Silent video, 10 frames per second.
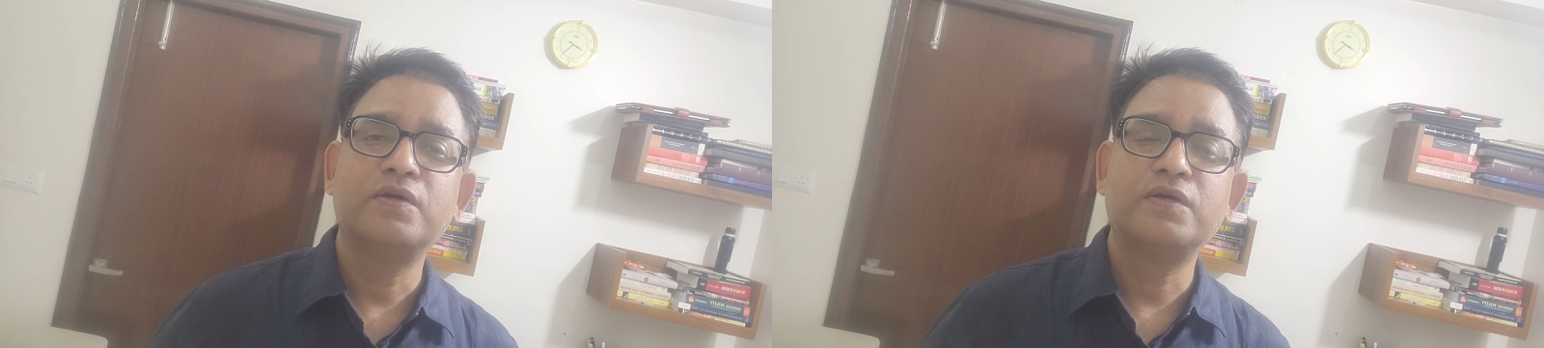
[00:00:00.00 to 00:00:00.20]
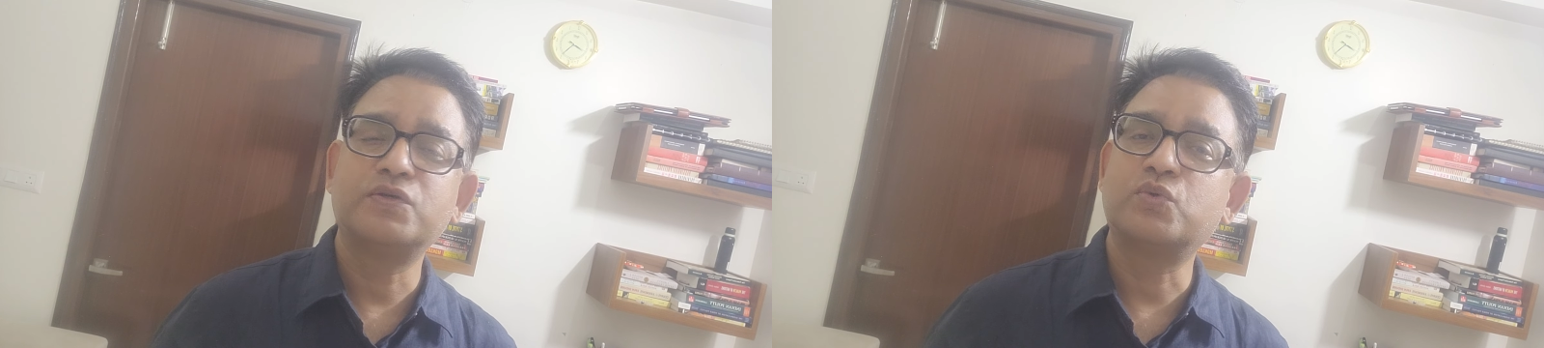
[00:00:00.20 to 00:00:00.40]

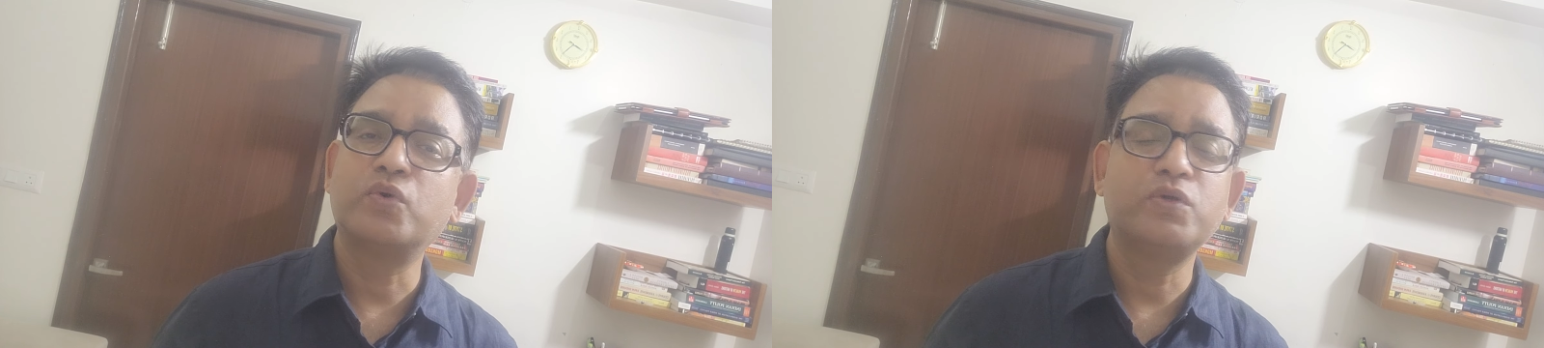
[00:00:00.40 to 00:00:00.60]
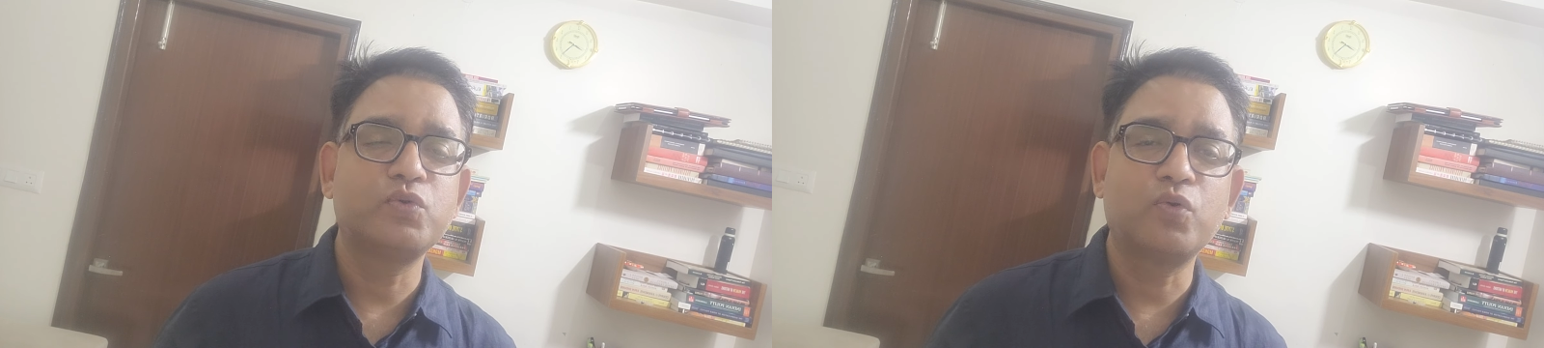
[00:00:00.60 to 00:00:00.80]
is
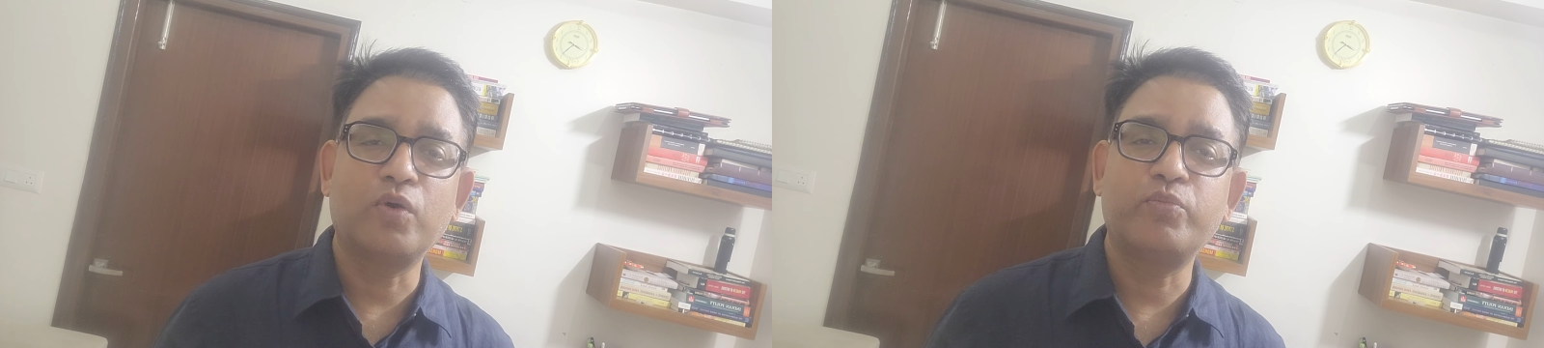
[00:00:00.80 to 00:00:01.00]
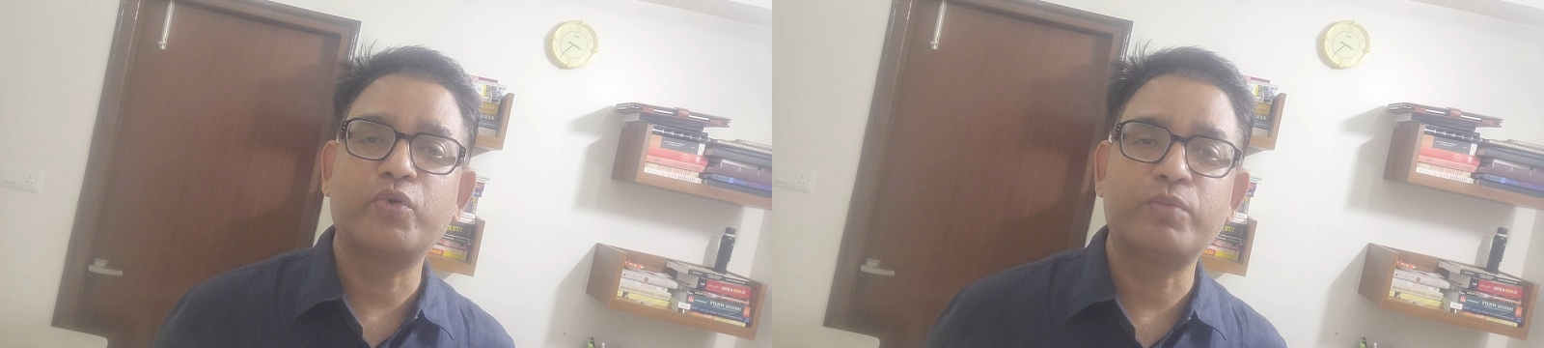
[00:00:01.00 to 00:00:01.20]
going to
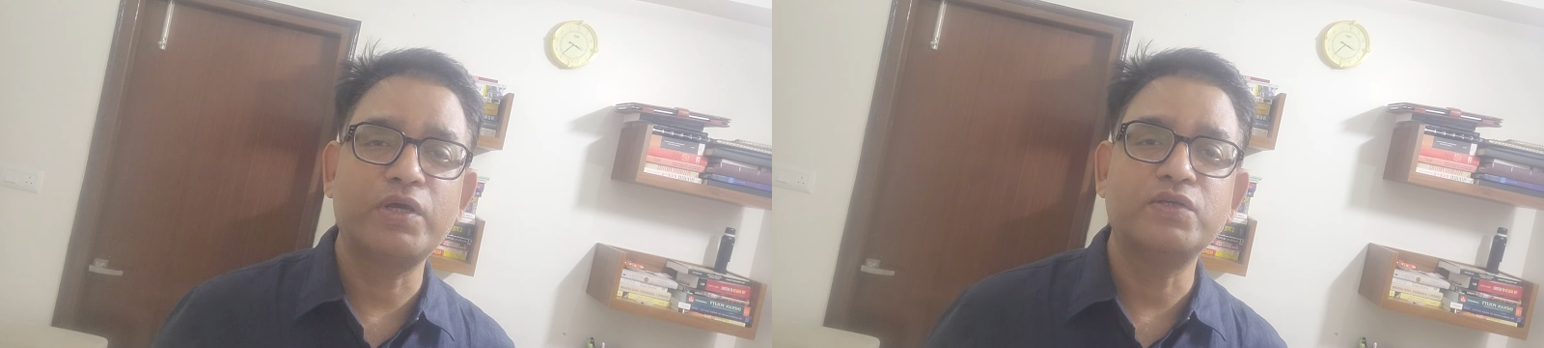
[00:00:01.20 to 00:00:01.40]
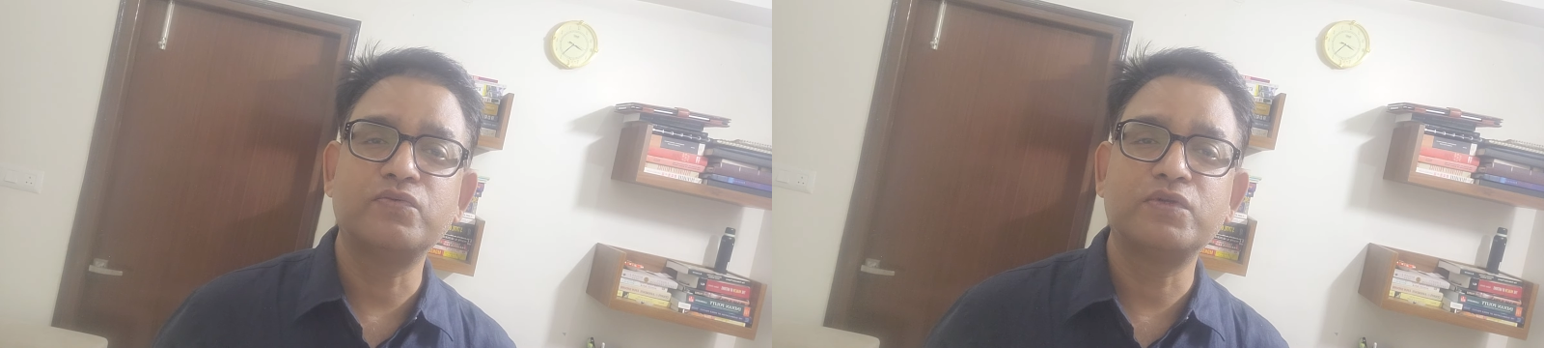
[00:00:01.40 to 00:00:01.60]

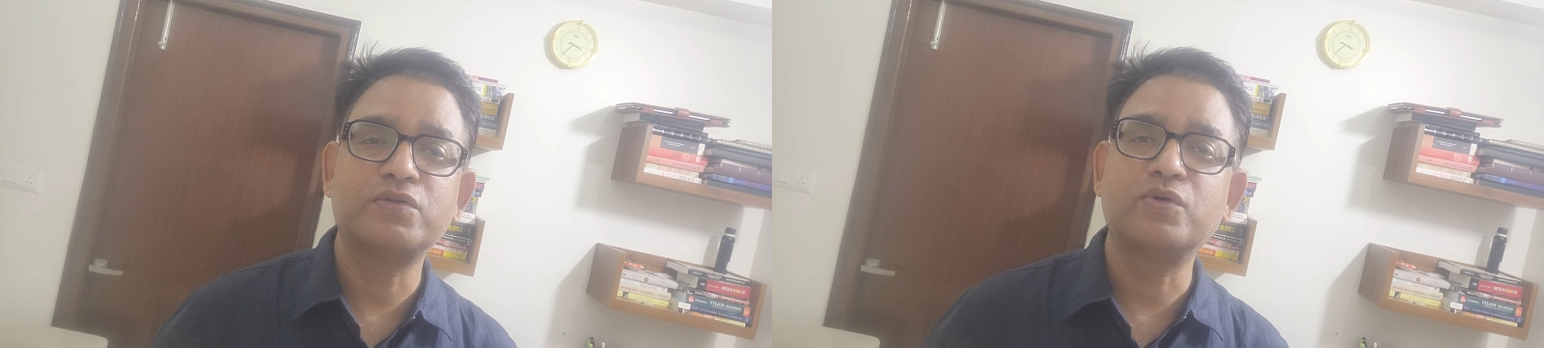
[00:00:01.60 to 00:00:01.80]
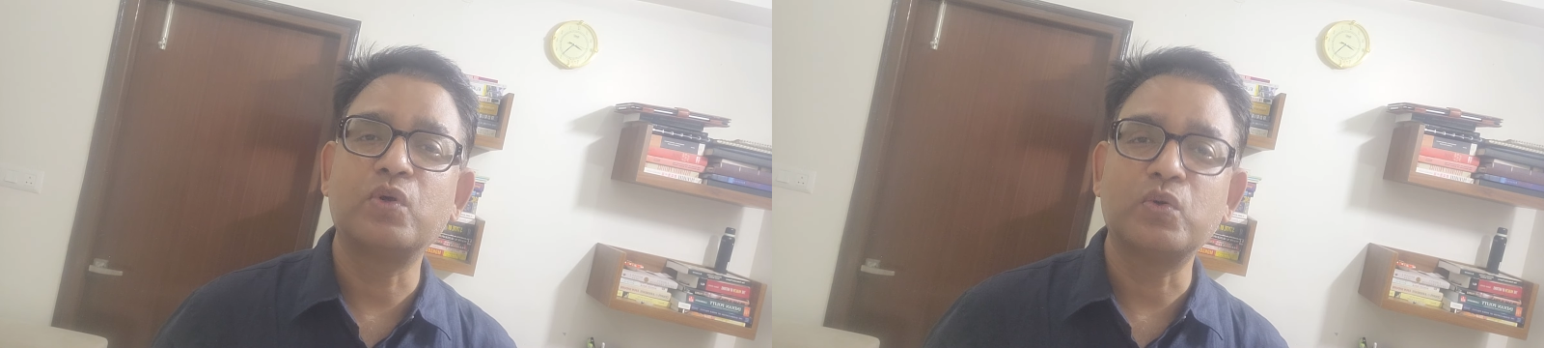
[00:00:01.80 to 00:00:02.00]
compromise
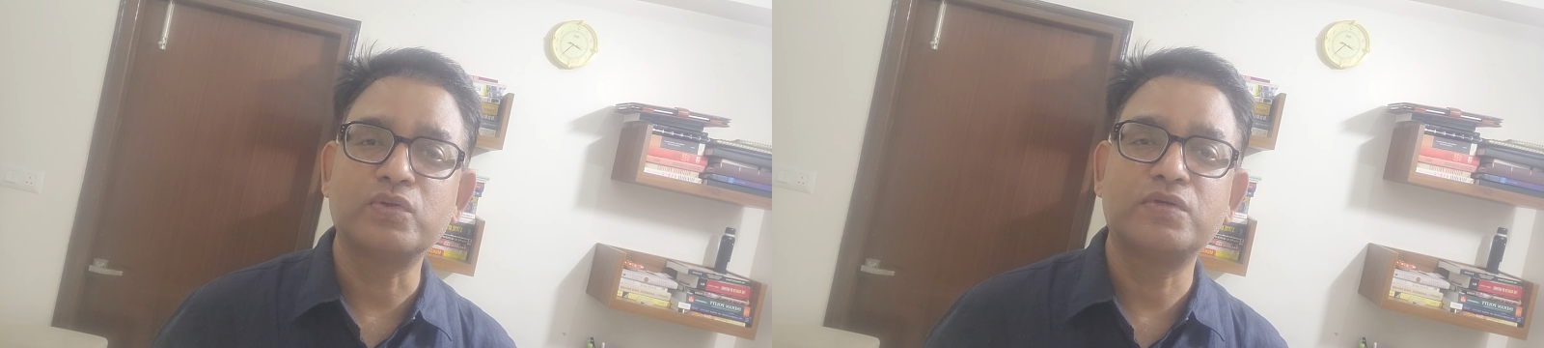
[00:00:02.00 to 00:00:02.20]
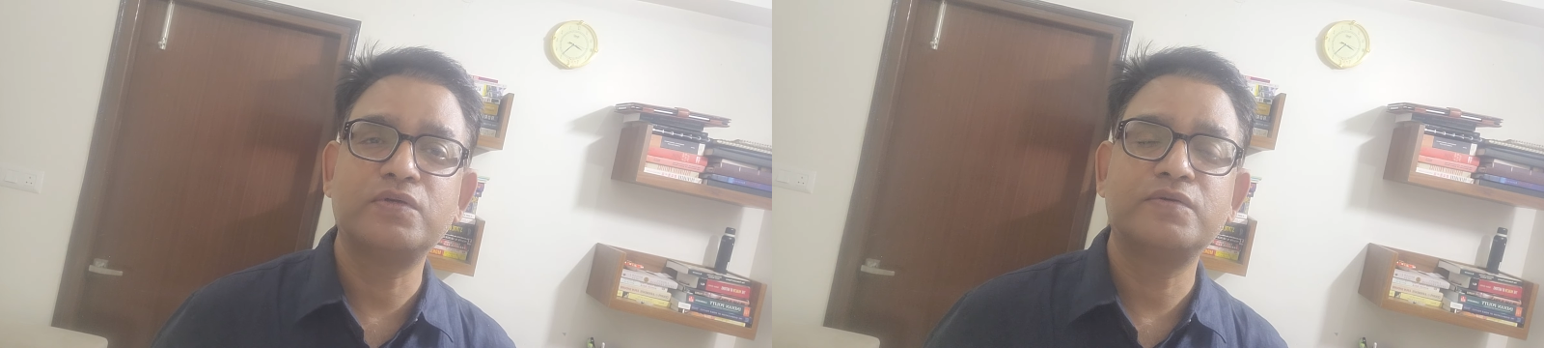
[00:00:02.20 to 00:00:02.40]
with
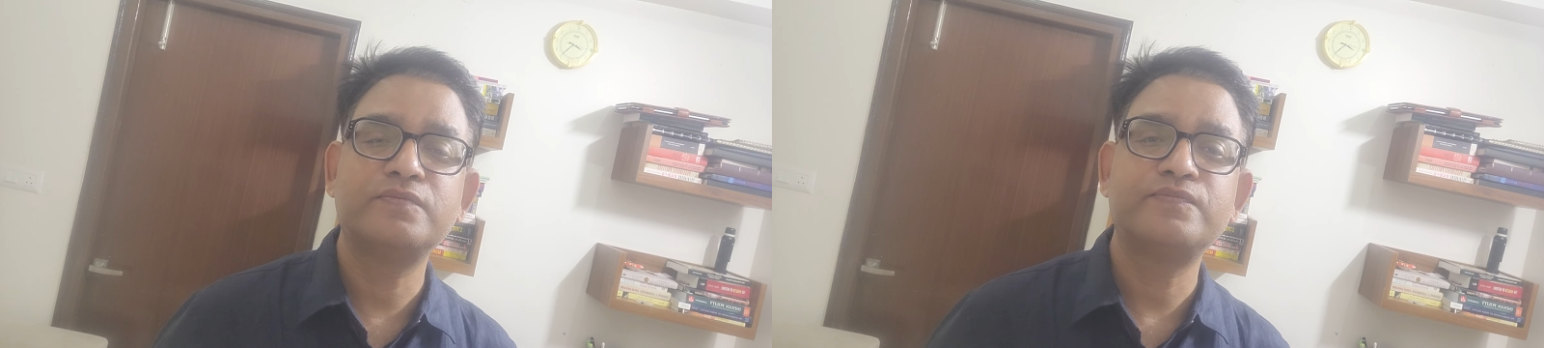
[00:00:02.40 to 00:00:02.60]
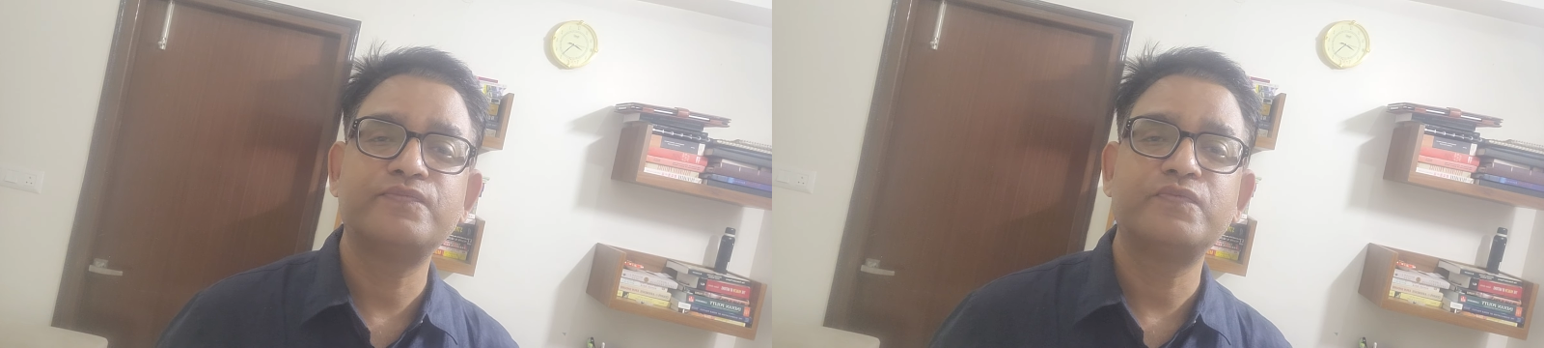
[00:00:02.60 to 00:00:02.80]
growth.
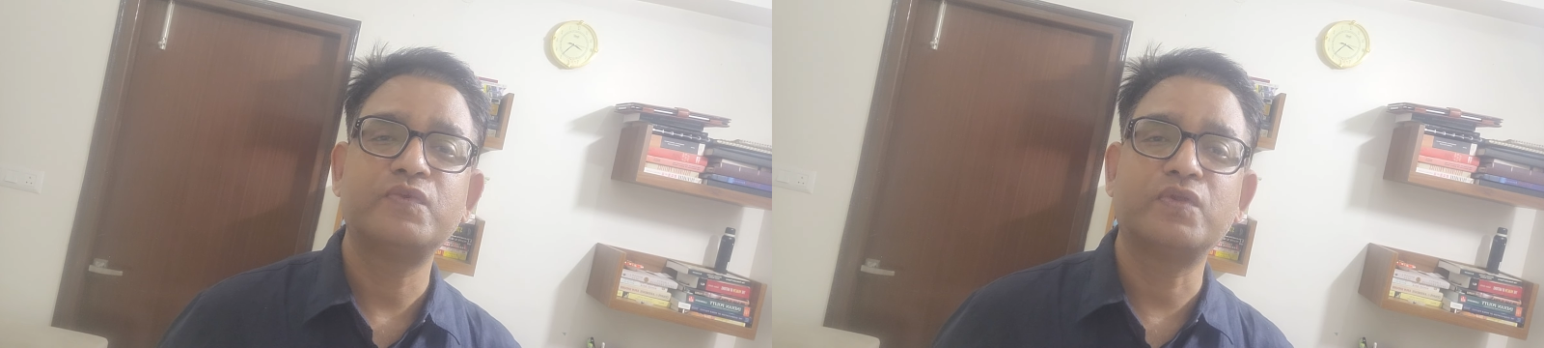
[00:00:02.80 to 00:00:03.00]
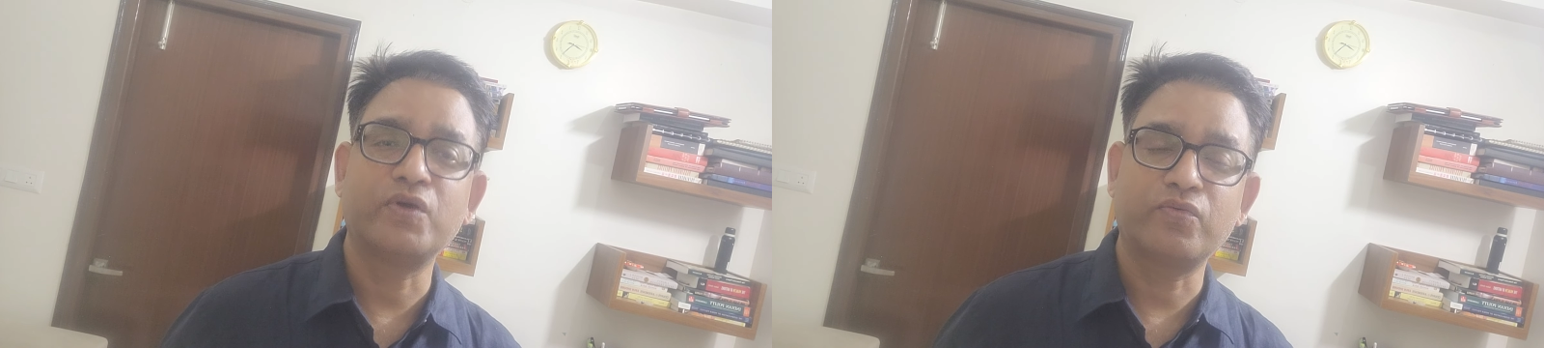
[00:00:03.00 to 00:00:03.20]

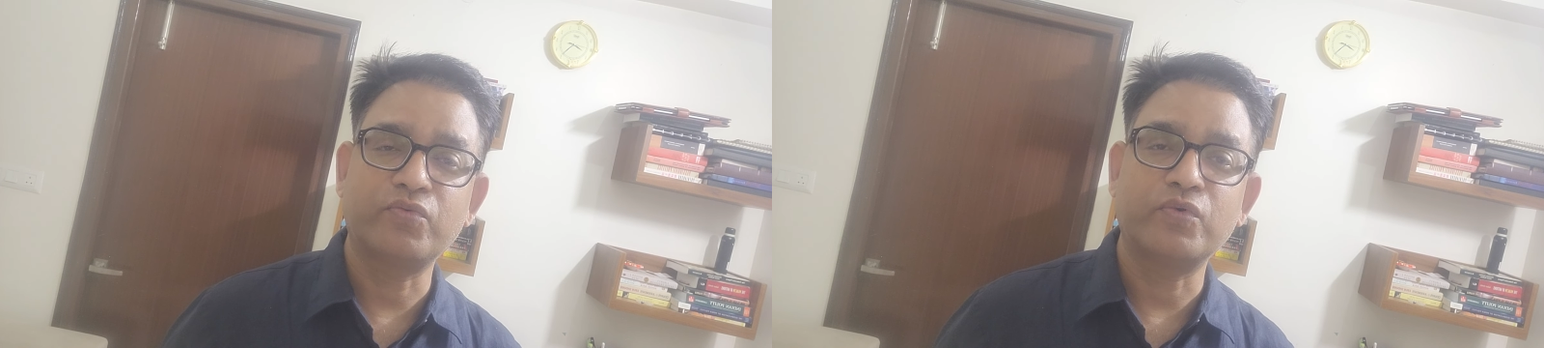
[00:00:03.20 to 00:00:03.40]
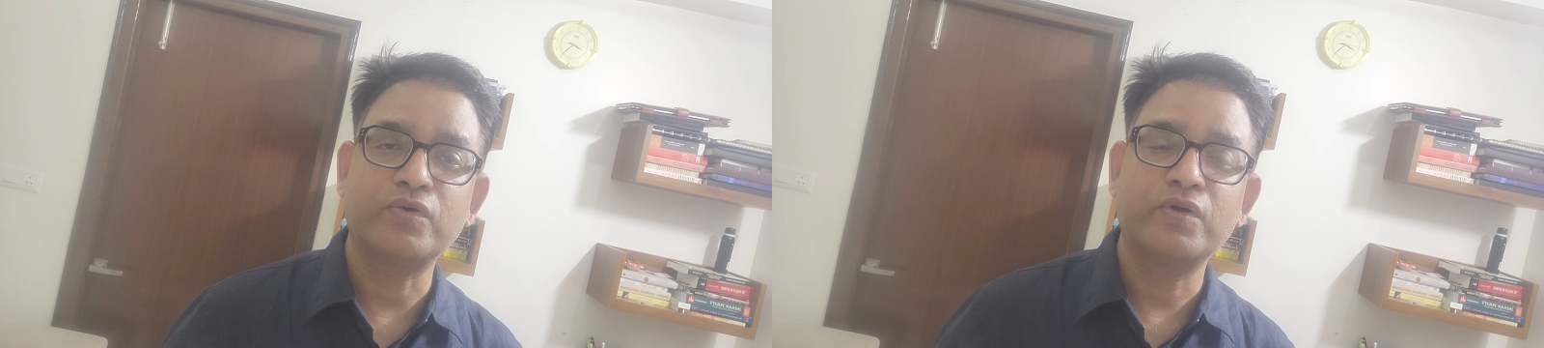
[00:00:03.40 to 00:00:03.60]

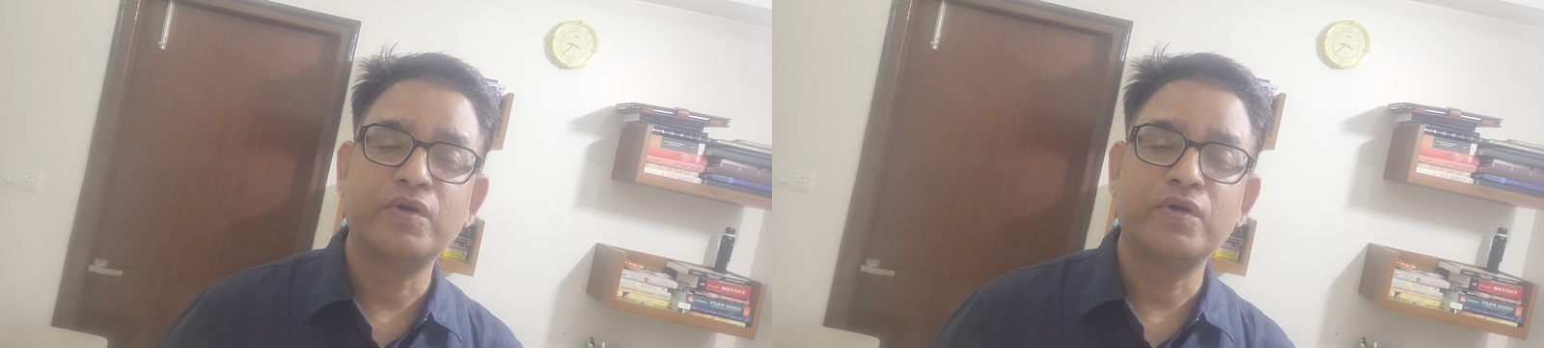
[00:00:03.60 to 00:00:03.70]
Therefore,